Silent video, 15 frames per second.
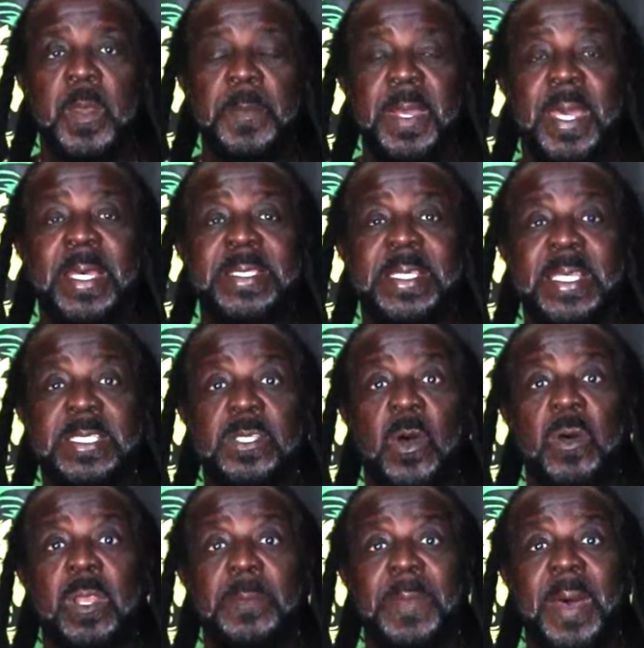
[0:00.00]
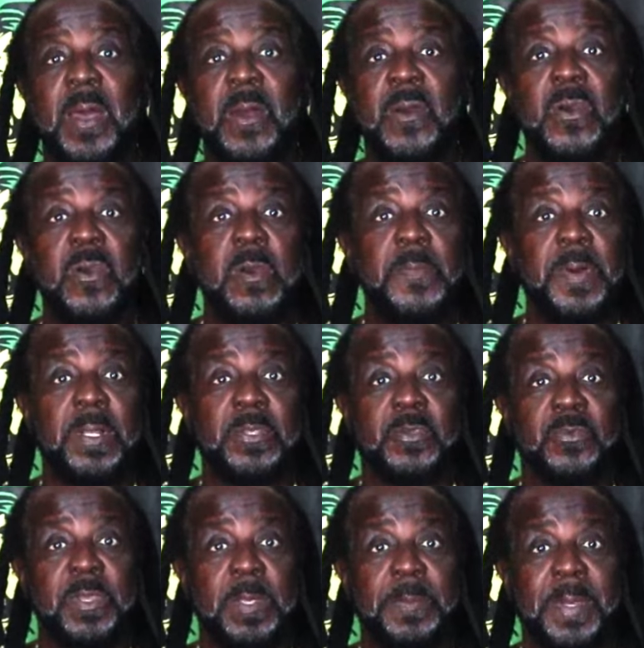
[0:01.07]
because I started my herbal
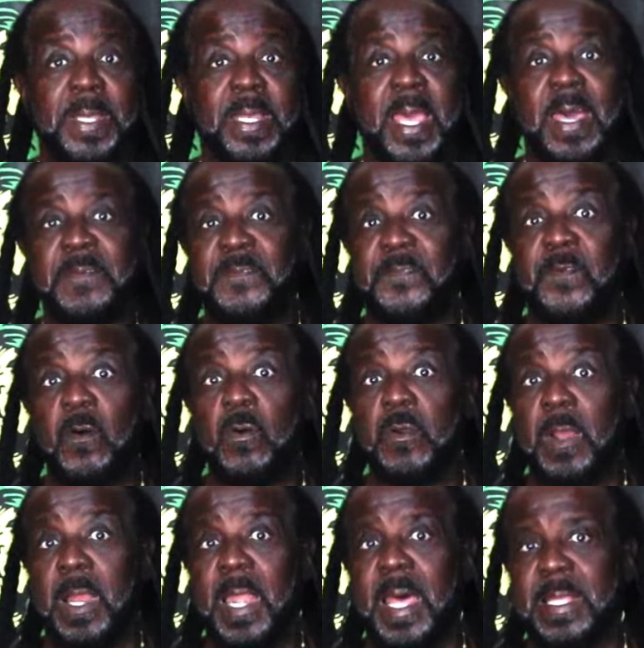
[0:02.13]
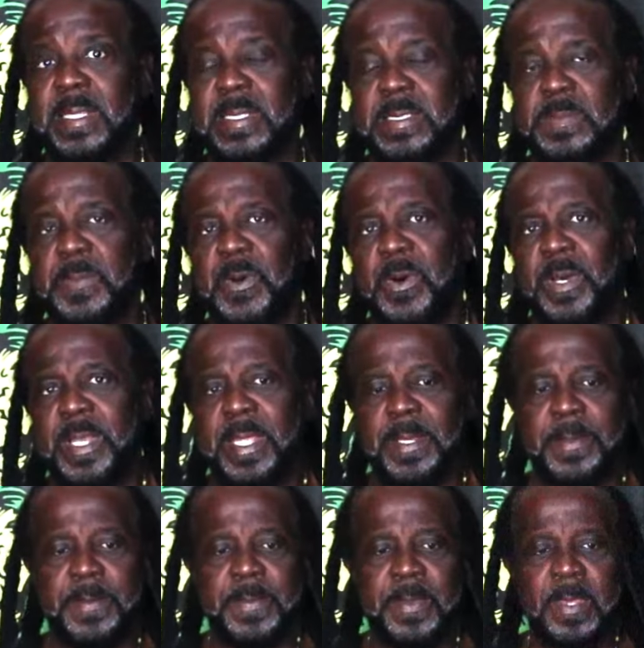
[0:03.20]
treatment at 4 o'clock this morning.
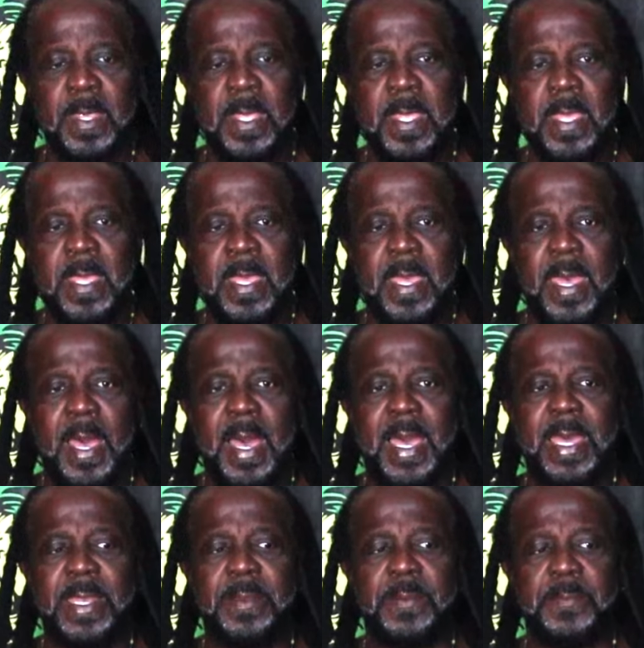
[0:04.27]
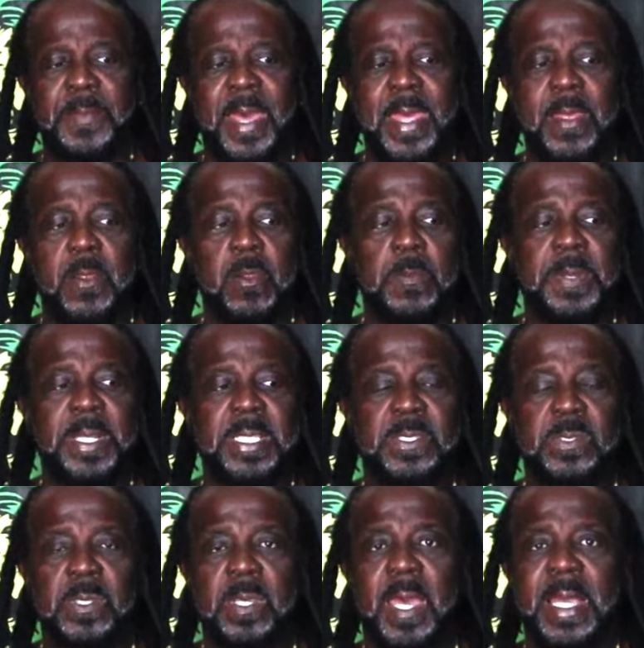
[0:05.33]
And my
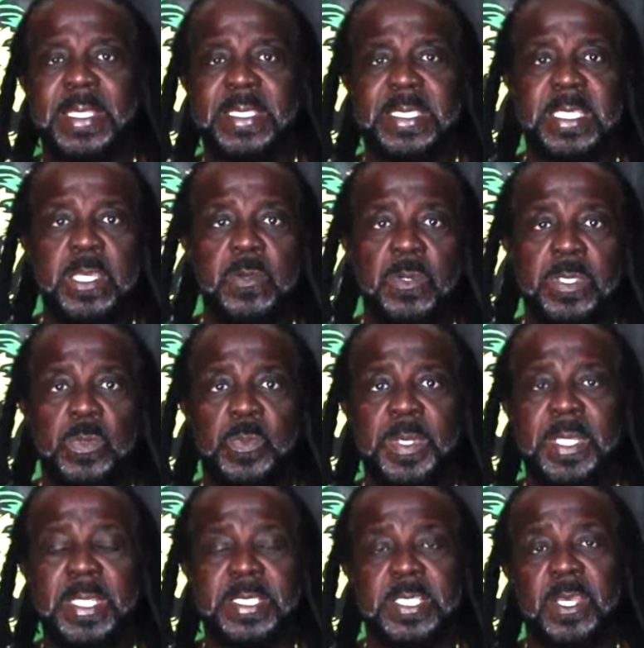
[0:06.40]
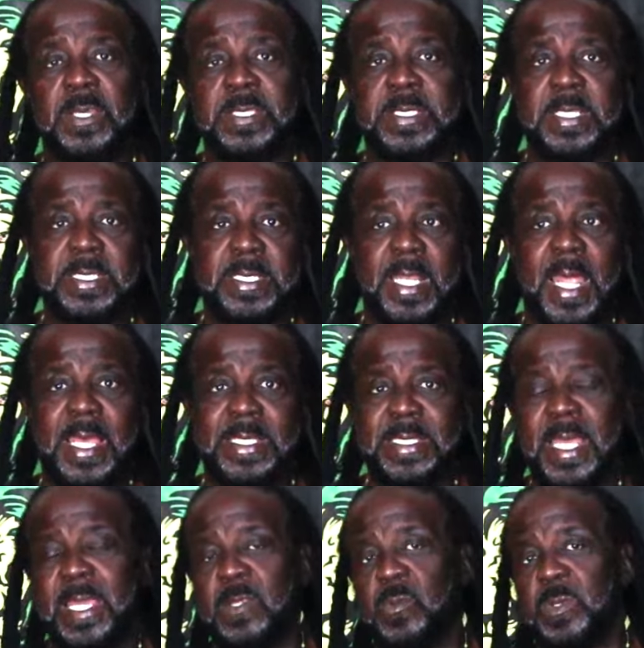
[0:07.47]
herbalist got serious. We discussed this last
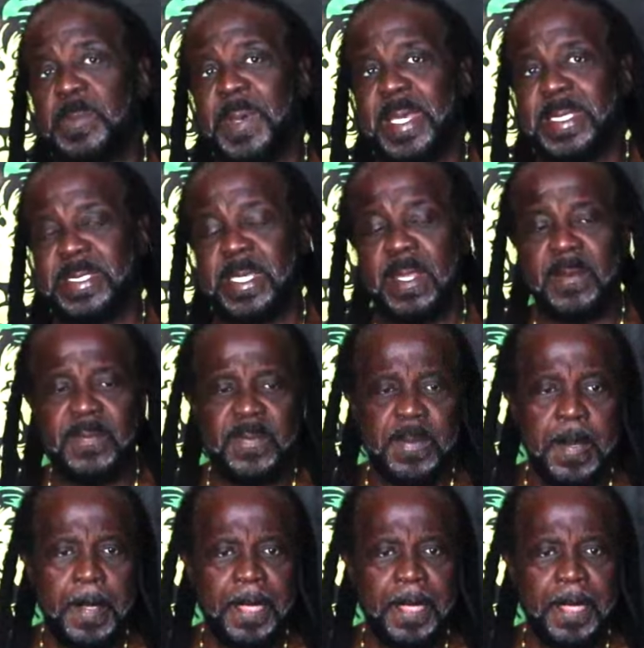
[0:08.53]
night with myself.